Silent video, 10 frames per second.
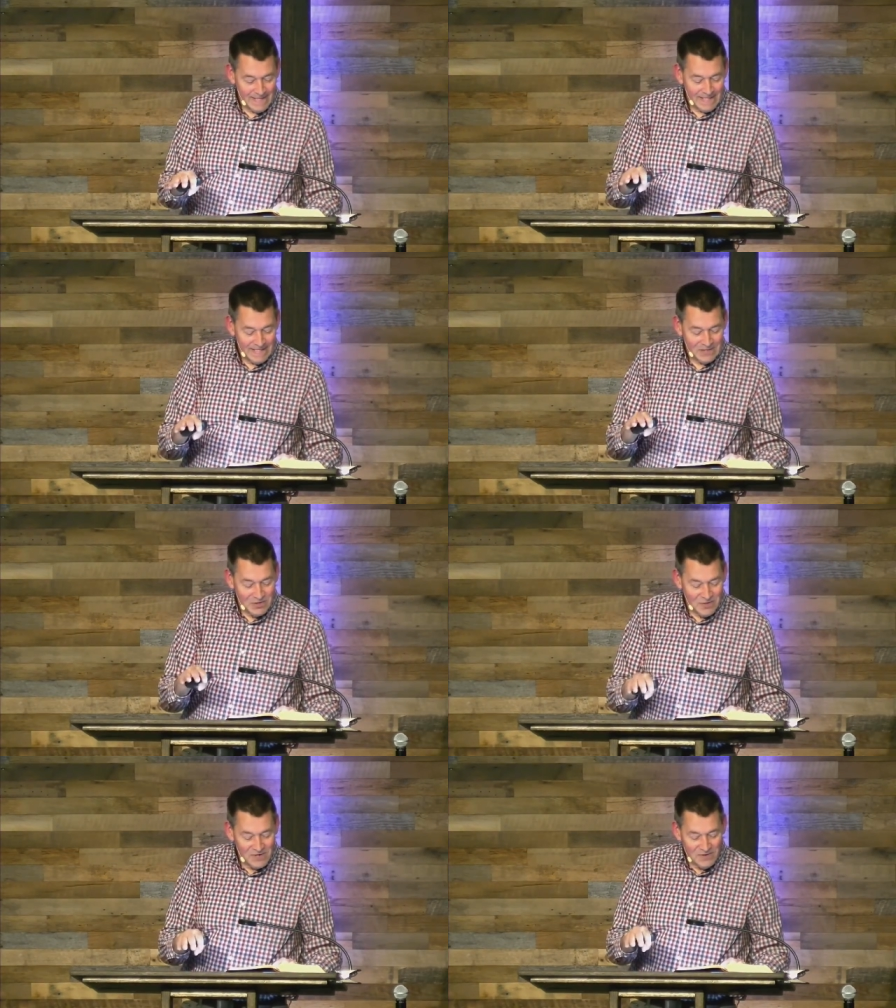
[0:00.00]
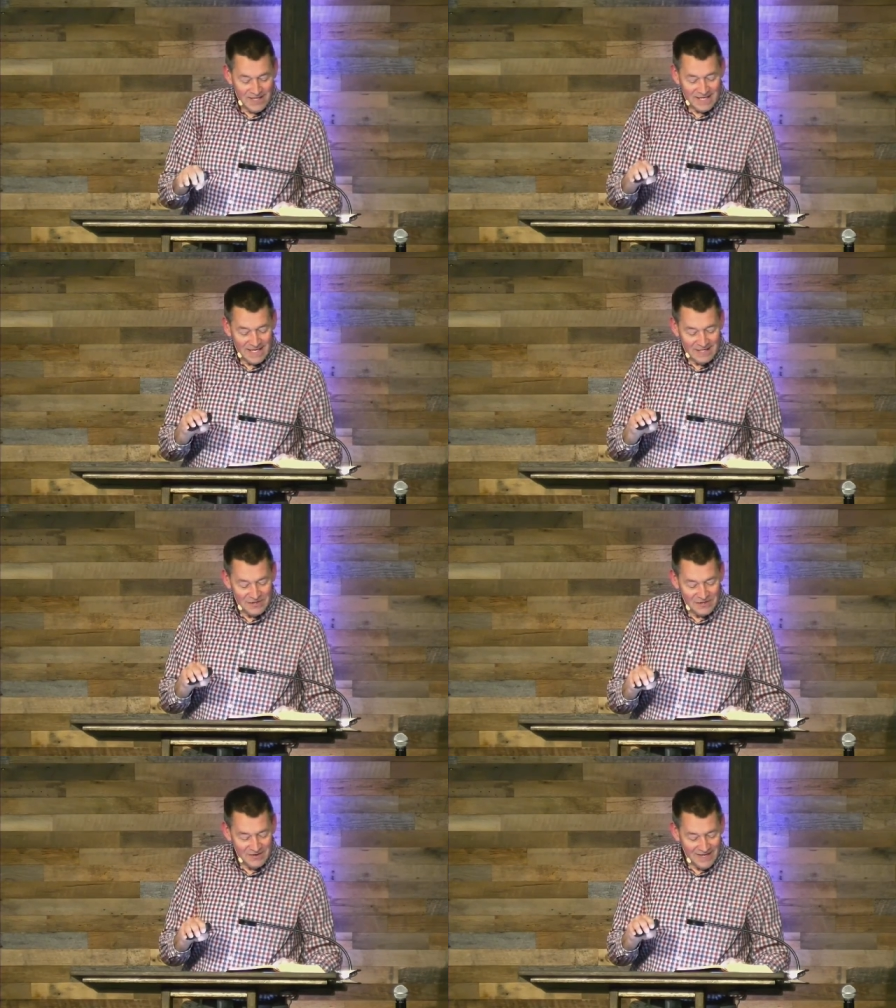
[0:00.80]
so annoyed that he
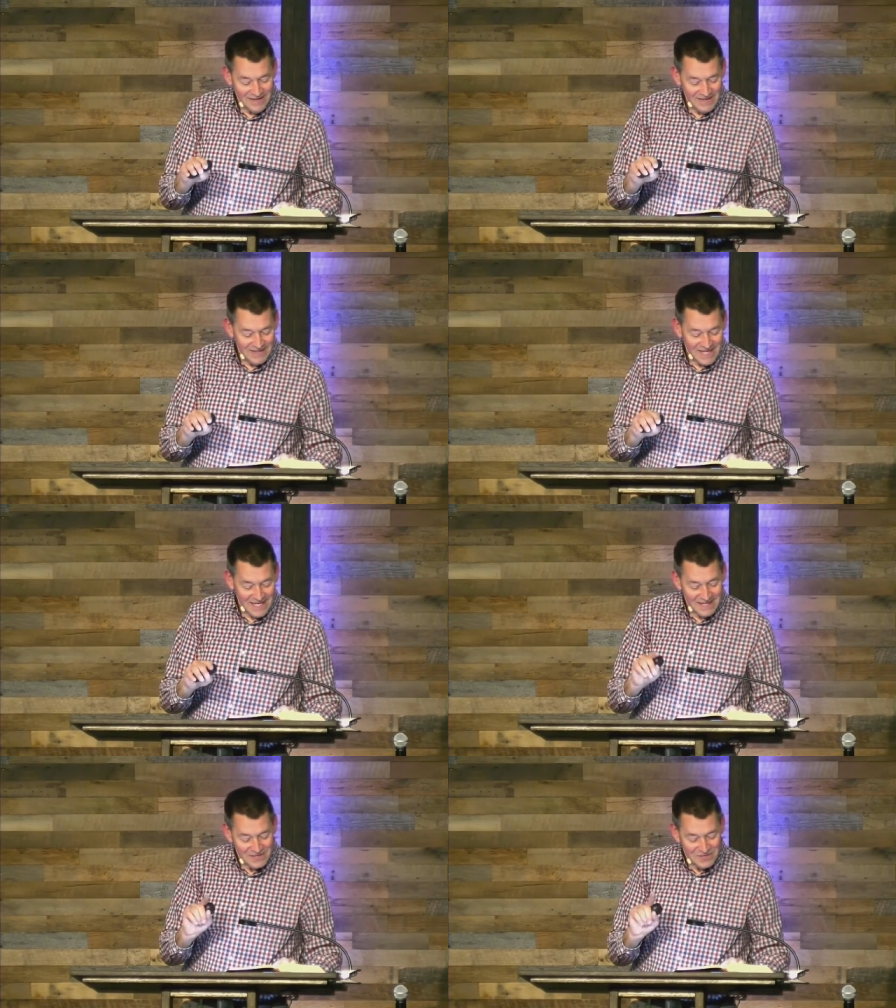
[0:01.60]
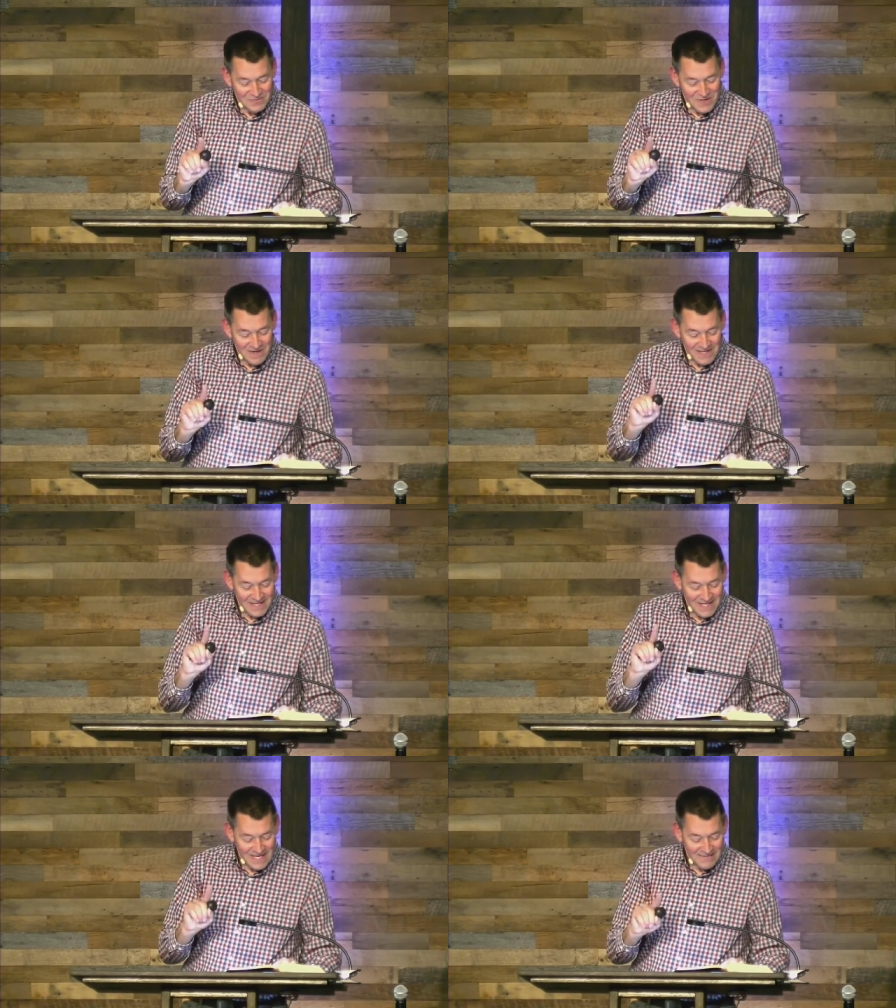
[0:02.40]
turned around and said to the spirit, In
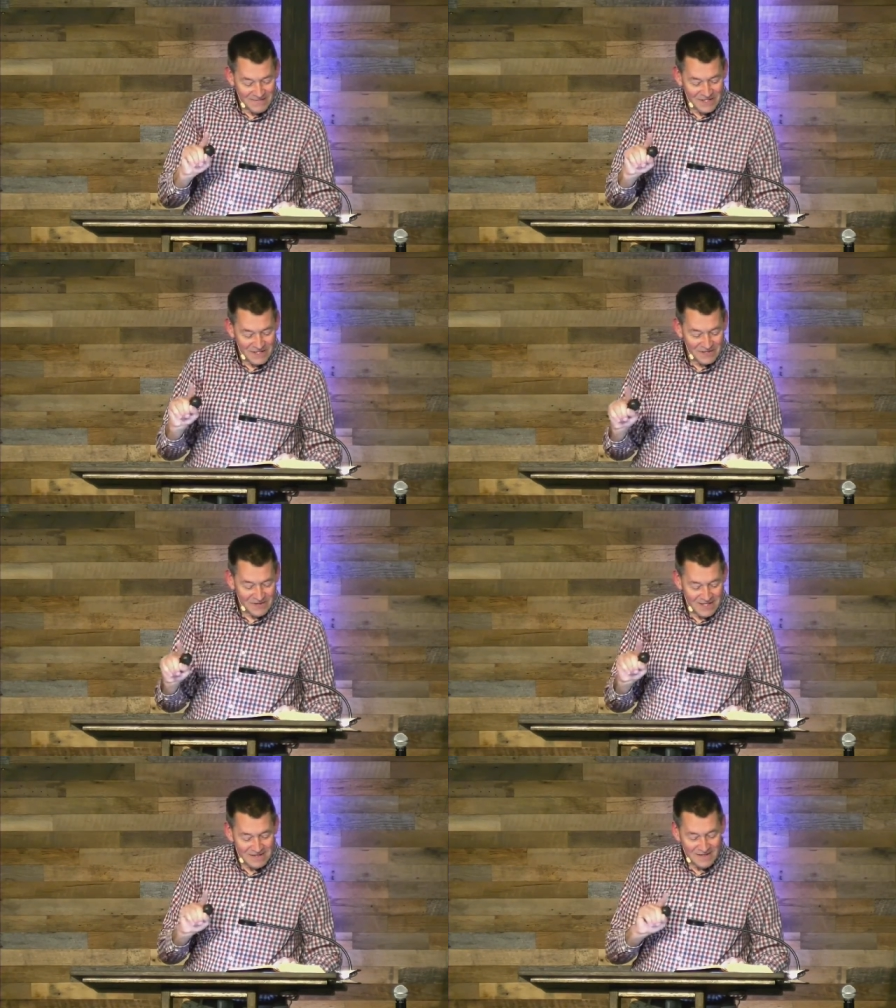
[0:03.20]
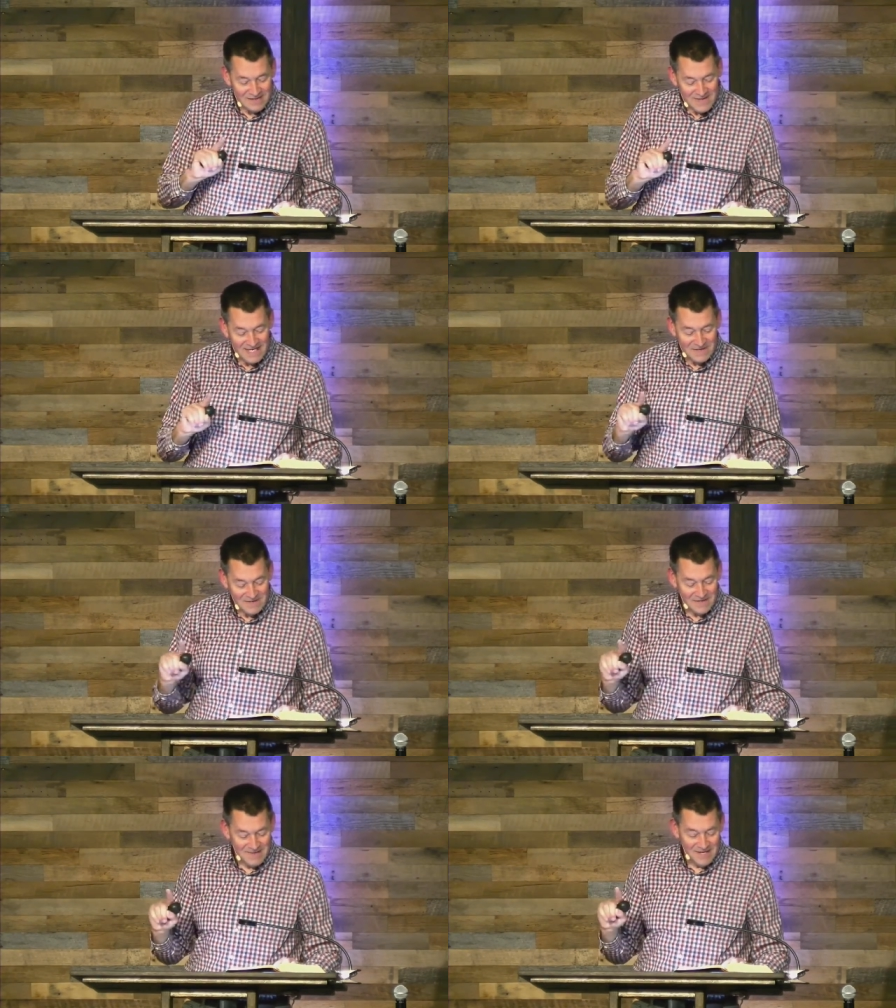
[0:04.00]
the name of Jesus Christ, I command you to
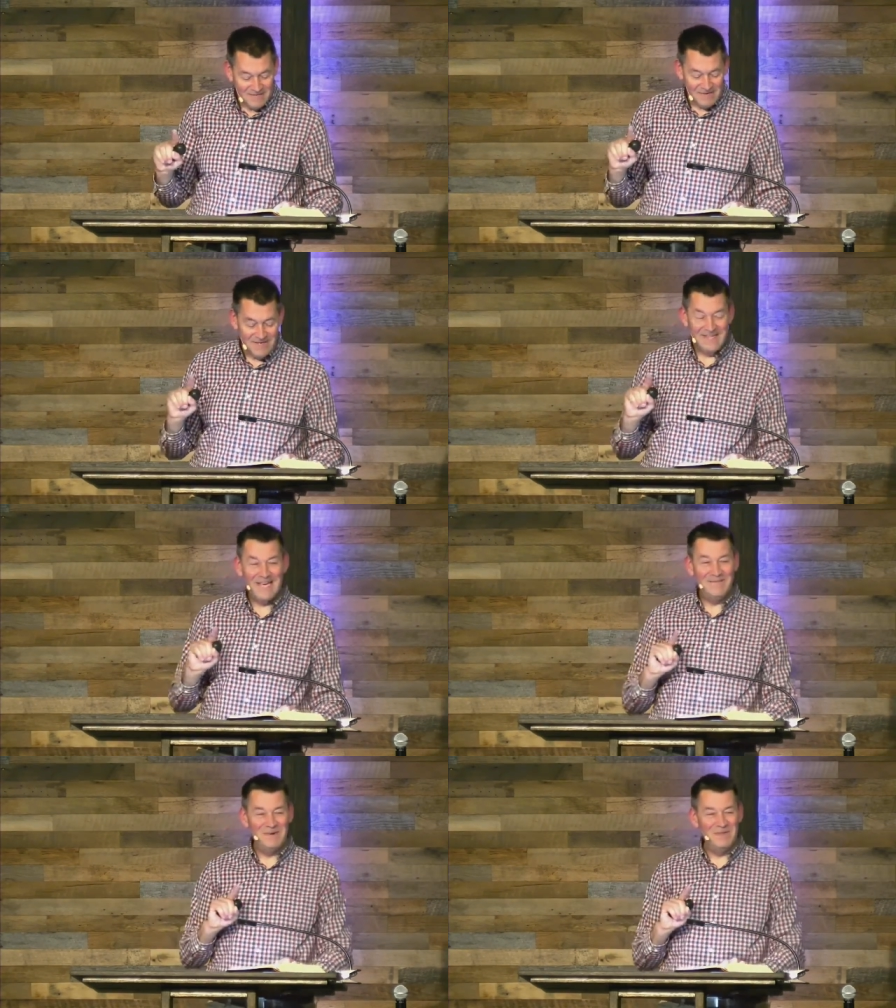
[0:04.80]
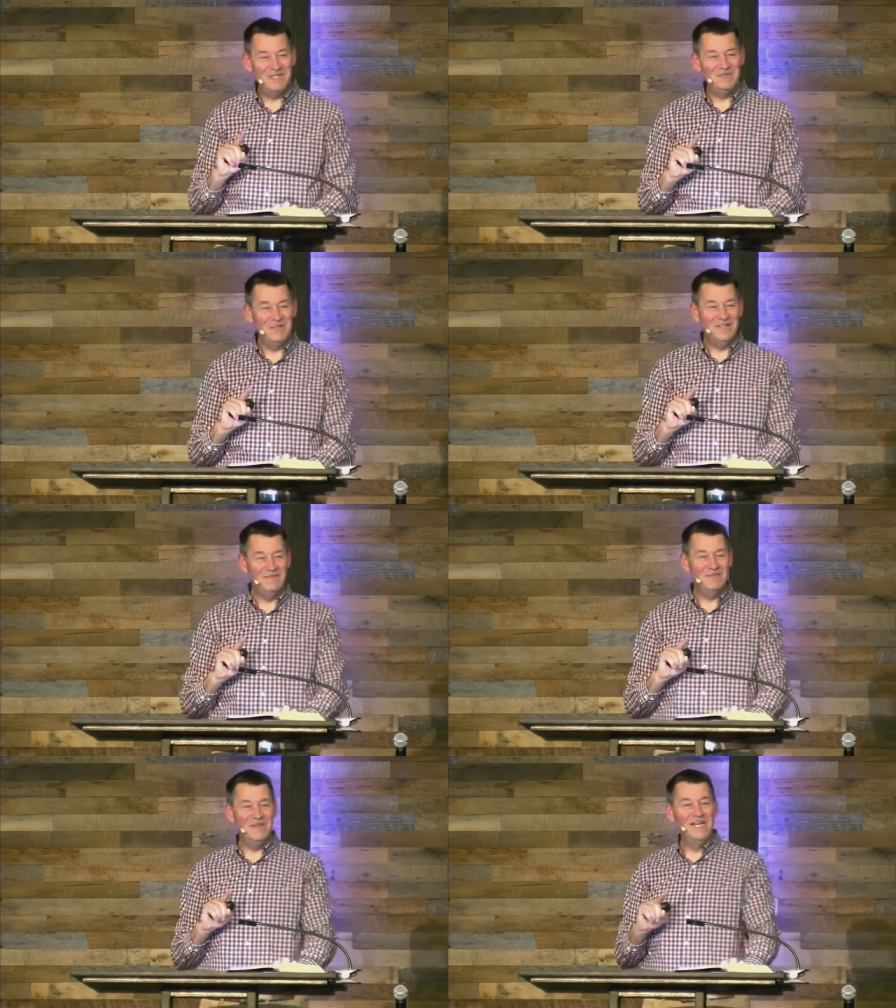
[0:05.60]
come out of her. And at that moment, the spirit left
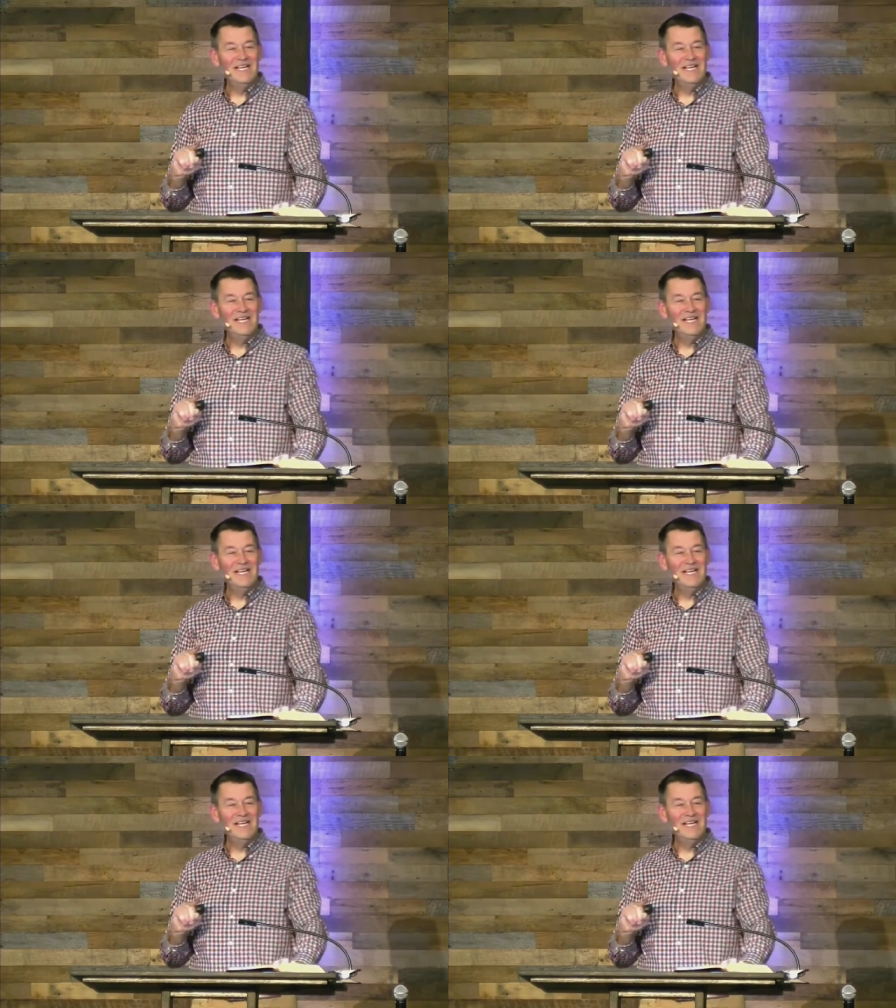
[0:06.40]
her.